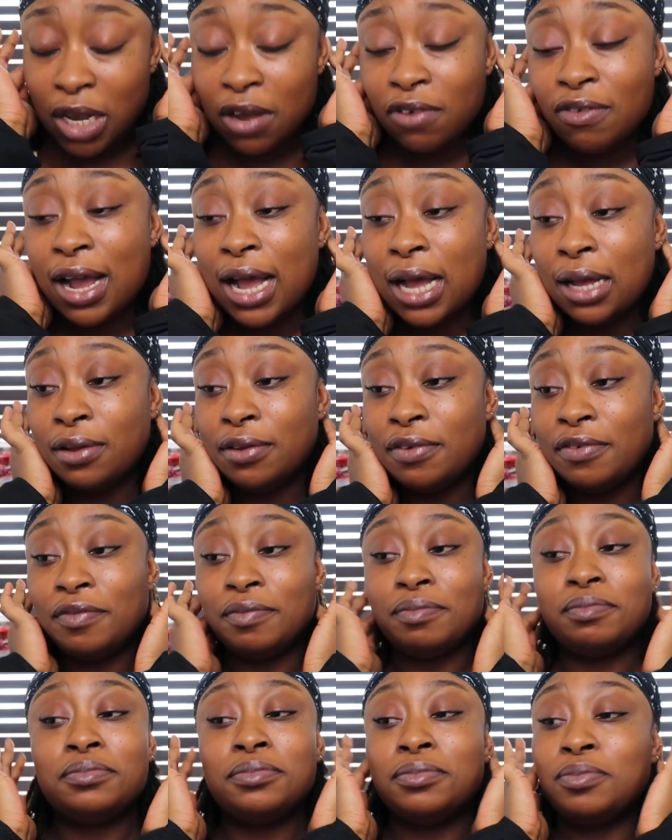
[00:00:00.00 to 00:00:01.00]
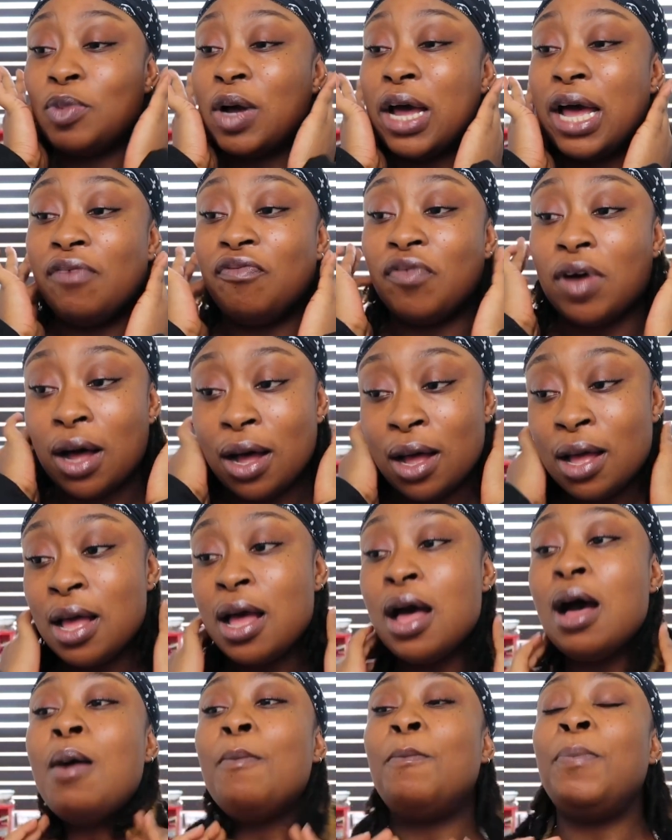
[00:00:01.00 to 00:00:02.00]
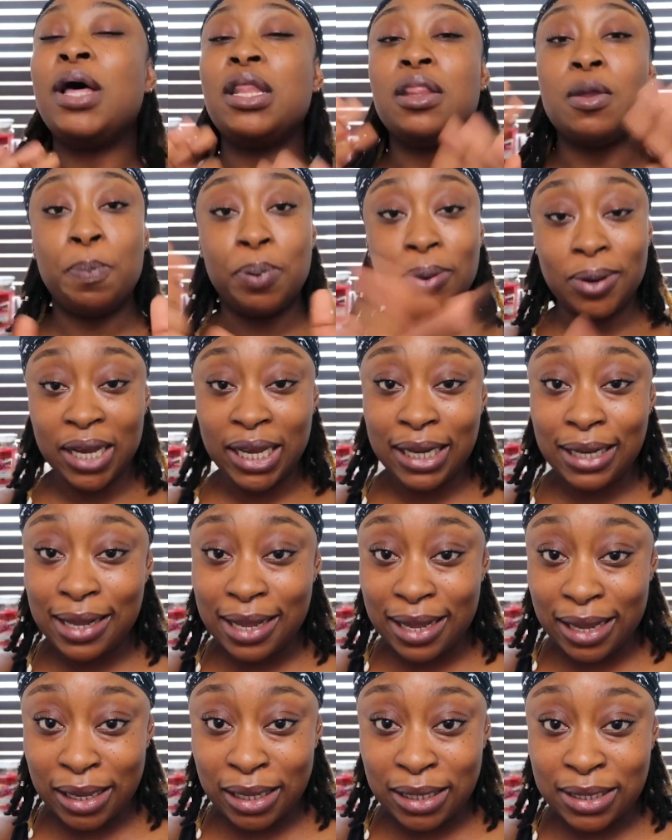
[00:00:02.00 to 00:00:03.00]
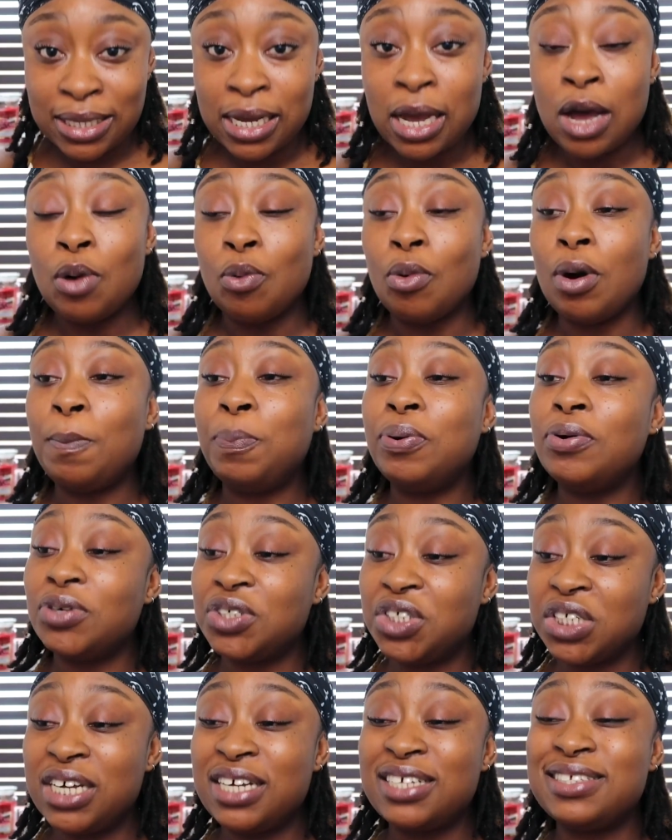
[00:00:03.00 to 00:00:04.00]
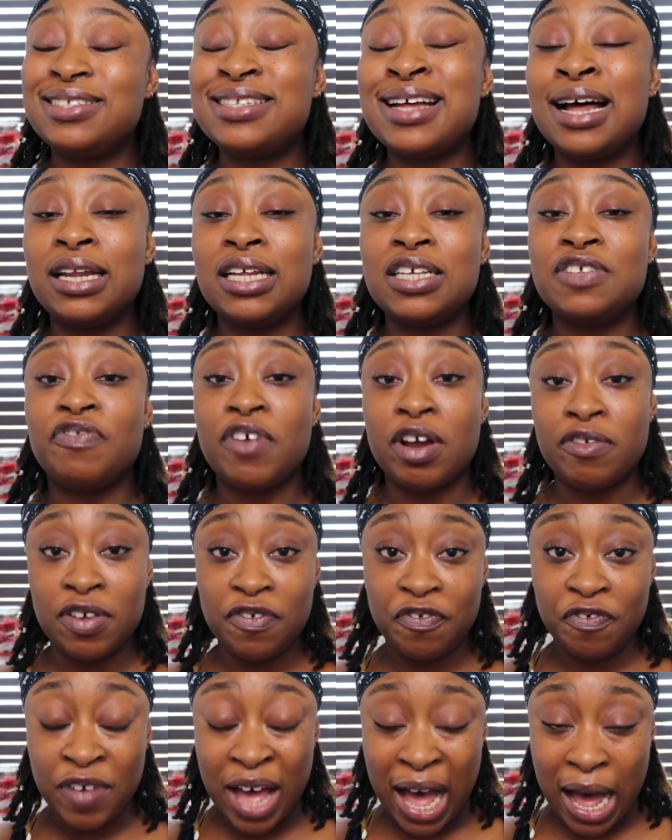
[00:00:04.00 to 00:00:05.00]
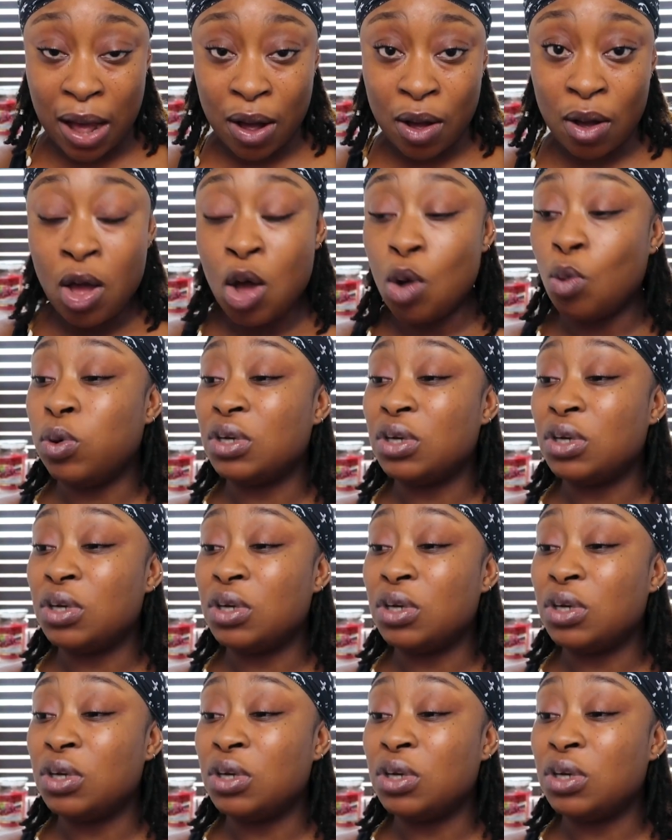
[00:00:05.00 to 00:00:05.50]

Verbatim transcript: all right whatever but the point is what Porsha has done is very foul.